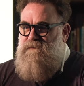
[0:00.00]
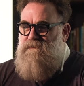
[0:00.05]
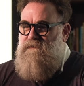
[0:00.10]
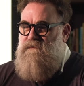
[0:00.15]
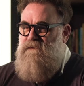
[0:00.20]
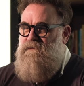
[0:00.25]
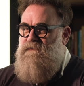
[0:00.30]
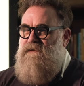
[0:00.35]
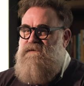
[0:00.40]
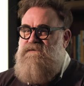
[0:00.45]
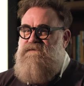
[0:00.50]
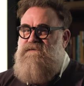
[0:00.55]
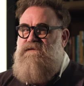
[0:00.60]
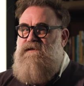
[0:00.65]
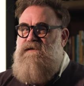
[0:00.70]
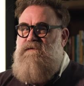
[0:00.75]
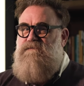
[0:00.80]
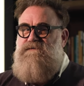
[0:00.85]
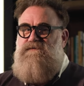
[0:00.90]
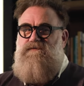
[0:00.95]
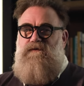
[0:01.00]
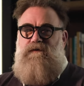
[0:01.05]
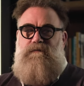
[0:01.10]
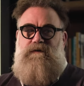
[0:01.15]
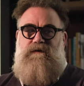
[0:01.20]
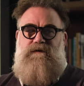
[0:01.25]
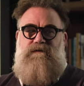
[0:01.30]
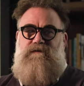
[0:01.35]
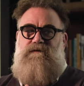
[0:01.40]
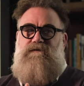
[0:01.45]
And they just keep
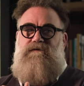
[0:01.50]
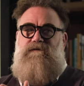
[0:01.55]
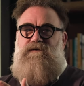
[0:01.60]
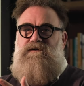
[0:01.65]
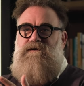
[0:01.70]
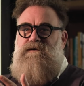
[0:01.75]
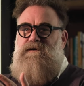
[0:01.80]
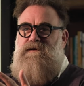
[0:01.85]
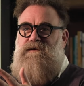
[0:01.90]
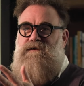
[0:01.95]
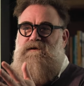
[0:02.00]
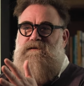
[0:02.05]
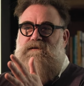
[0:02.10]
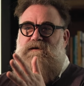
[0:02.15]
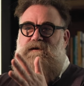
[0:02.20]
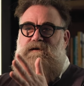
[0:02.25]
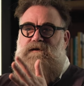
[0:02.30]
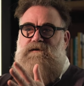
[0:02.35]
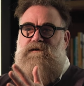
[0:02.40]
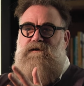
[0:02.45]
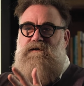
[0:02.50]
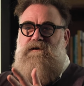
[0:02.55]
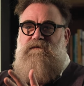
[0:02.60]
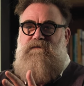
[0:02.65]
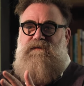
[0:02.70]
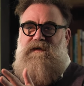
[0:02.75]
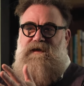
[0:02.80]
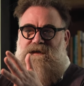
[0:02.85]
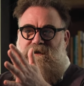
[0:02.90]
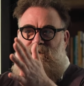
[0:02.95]
swimming and they're looking. And then
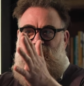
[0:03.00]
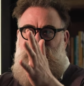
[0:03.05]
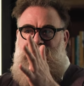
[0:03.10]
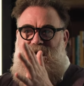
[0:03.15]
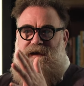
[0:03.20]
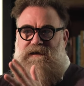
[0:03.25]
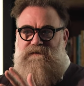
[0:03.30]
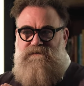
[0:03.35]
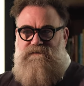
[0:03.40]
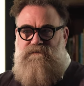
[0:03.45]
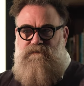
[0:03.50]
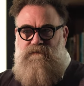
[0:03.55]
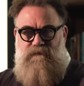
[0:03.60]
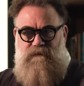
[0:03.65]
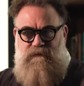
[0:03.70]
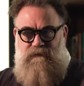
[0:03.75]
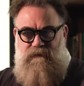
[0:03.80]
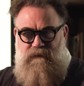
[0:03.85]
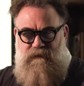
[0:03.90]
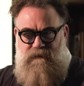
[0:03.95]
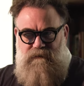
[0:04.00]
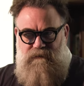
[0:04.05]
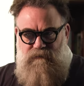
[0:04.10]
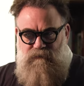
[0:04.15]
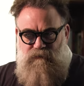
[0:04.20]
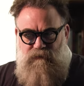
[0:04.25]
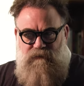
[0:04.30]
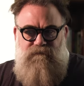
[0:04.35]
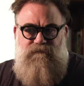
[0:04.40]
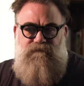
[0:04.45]
they get past him. And the
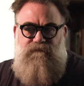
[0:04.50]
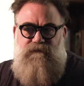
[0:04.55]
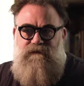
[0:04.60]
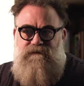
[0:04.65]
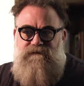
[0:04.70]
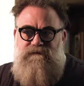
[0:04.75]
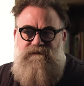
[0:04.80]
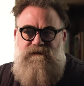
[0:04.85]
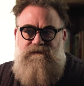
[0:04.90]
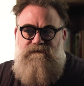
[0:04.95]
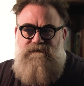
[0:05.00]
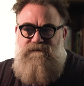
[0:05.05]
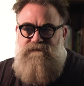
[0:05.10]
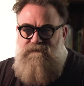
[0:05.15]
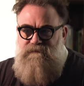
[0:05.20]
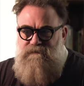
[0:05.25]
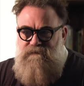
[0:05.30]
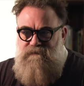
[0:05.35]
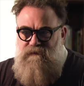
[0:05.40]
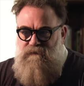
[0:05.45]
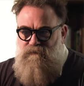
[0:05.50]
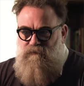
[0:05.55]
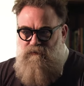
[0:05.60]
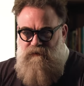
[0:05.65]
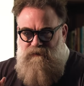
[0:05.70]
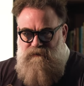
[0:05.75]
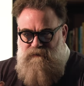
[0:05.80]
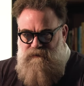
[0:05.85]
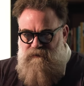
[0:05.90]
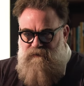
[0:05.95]
one fish says, the
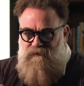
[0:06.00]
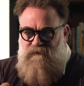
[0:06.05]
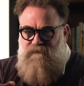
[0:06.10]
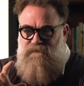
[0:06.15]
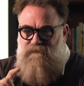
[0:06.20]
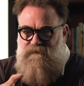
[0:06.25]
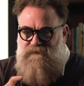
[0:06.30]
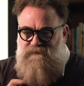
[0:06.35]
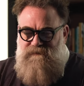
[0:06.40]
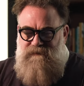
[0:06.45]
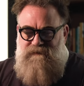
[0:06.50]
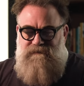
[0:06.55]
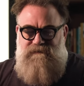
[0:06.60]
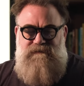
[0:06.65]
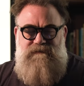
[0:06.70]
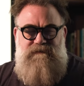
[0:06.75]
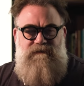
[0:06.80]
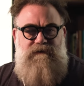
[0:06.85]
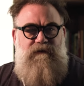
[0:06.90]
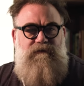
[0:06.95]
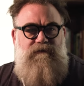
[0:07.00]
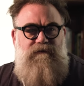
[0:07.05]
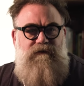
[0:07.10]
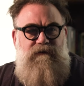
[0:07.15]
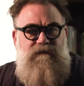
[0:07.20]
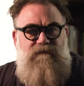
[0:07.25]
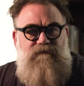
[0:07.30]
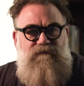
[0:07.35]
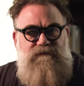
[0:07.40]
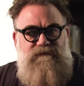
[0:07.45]
one younger fish says to the other
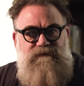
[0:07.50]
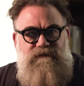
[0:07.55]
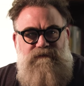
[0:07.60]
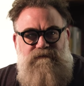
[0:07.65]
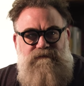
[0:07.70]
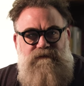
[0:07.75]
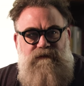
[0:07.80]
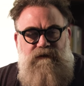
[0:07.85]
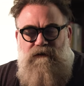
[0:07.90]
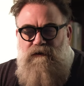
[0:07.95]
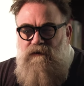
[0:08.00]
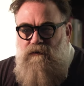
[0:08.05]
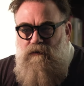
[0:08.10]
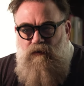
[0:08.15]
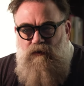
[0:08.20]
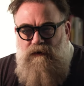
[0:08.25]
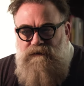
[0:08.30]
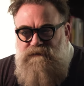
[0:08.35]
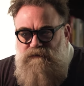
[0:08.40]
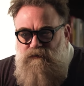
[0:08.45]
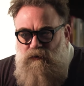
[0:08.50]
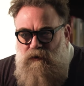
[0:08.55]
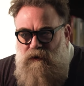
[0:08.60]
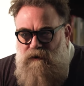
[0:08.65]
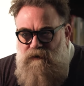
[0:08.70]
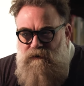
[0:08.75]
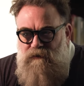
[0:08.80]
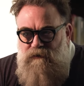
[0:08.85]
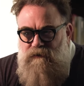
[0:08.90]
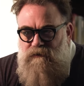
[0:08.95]
younger fish, he goes, what's
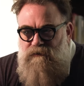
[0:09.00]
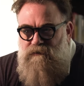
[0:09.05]
water?